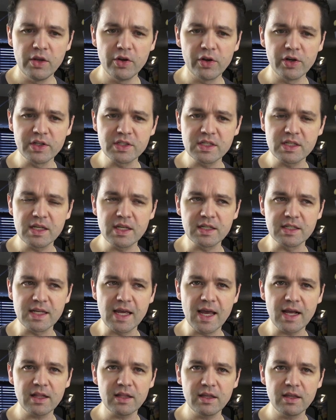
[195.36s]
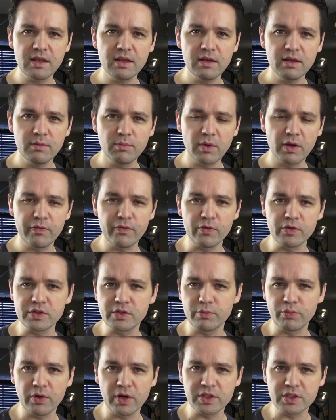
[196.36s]
You're gonna see exactly my first
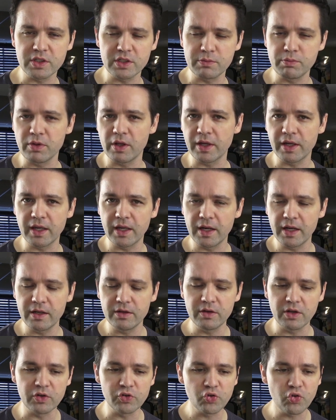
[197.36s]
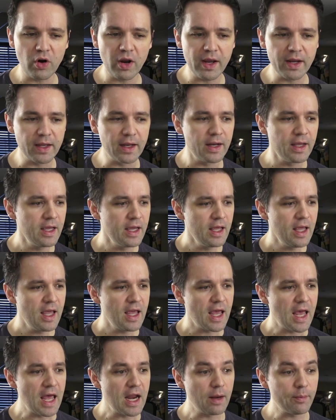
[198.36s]
impressions plugging it in and trying it.
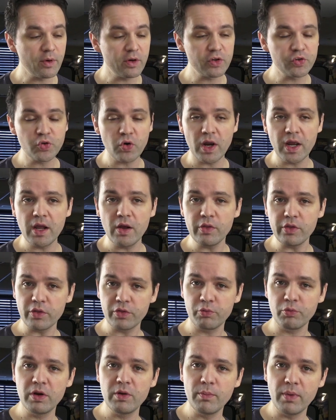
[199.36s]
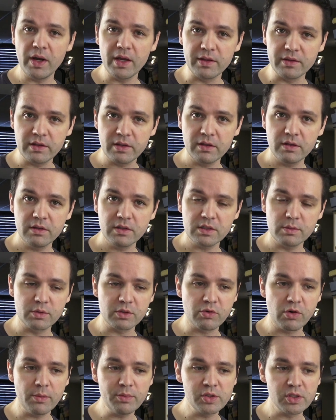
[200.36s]
And I'm gonna try out the 3-month
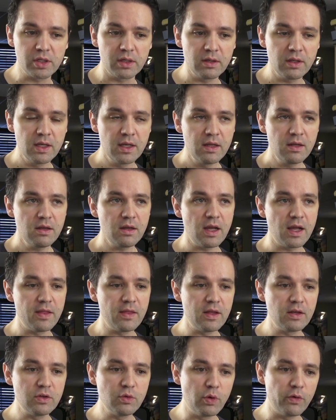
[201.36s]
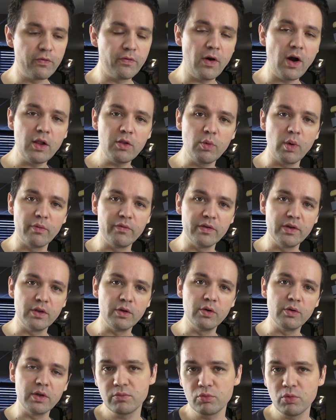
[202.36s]
subscription and then do a follow-up
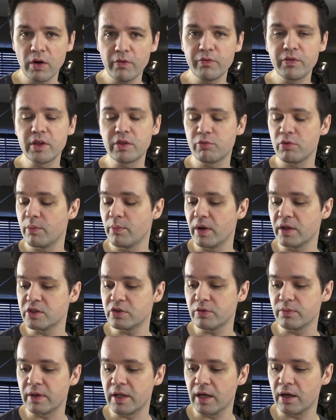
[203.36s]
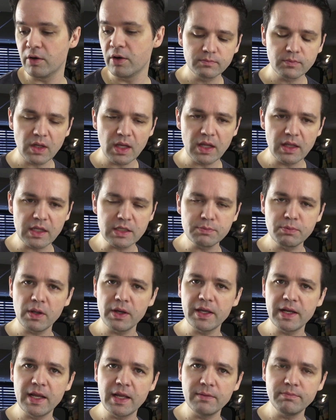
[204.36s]
video roughly 3 months from now. Let's
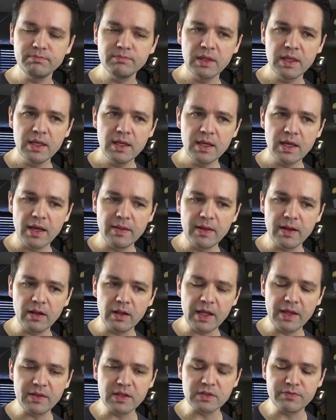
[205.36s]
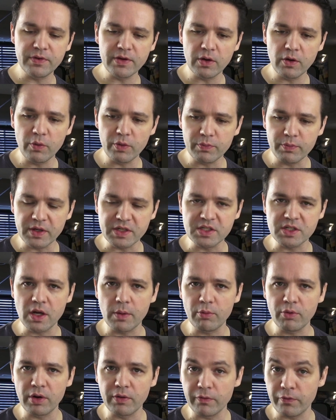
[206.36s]
plug it in, and then I'll end this video with my
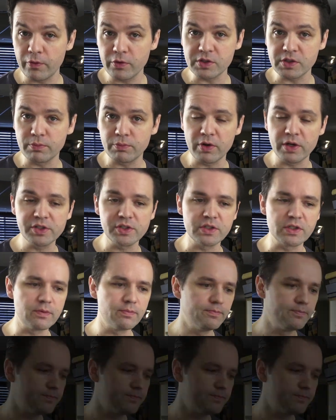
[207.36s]
summary and first impressions.